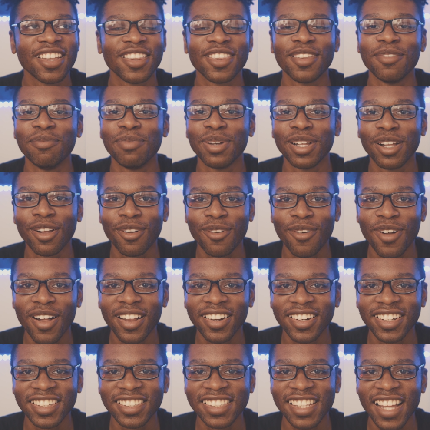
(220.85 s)
The build
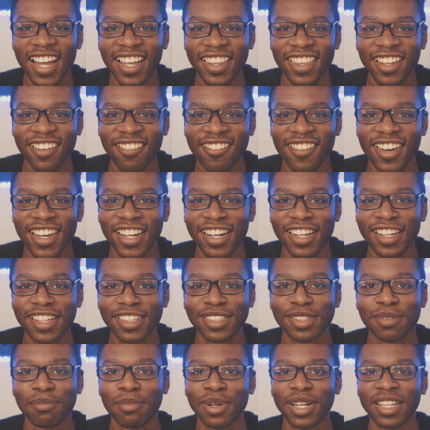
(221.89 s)
quality is not the
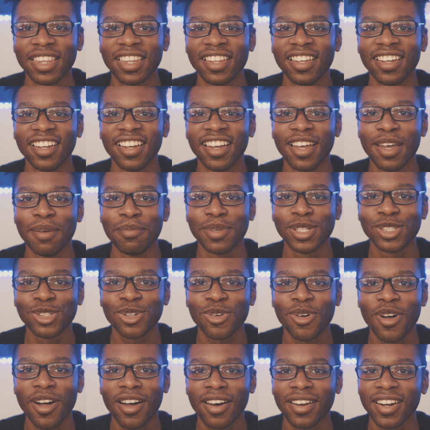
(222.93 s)
greatest, but the image
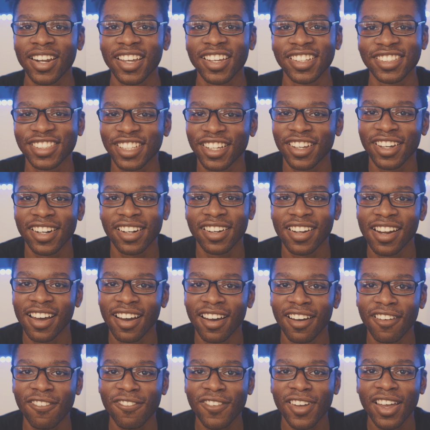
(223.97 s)
quality is good
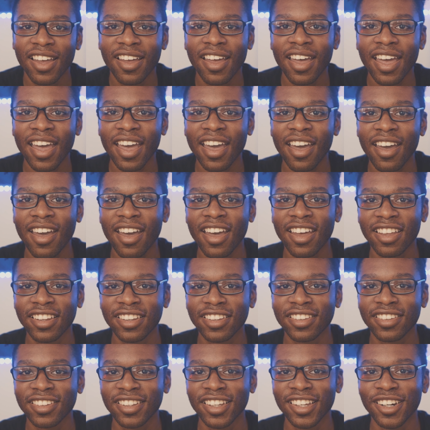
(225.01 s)
enough.
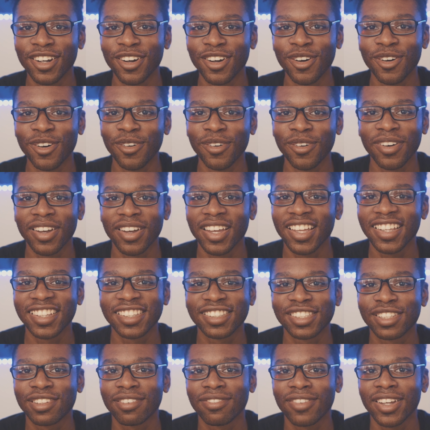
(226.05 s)
And,
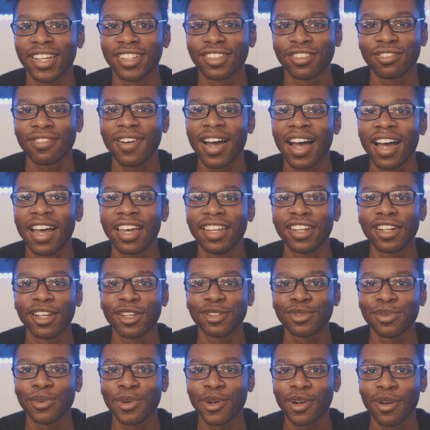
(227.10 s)
it's fine.
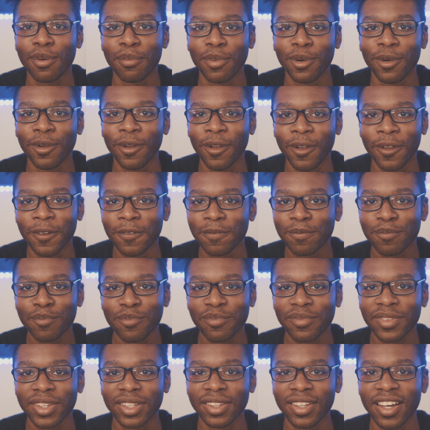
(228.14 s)
It's workable.
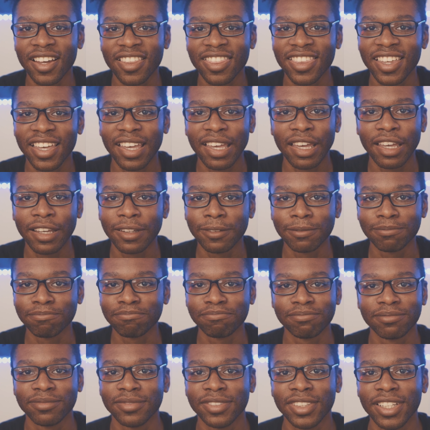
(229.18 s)

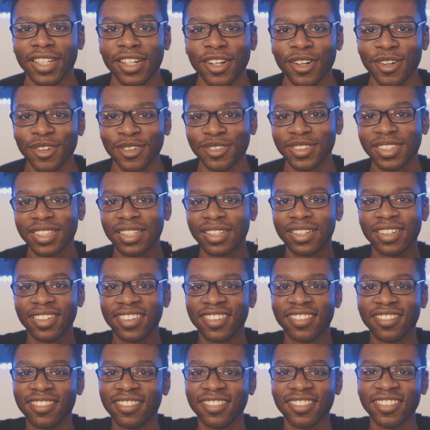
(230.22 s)
Nothing,
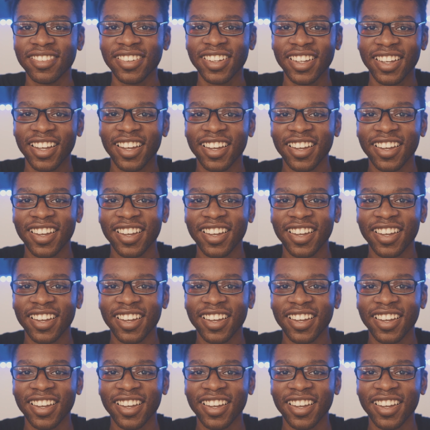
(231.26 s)
to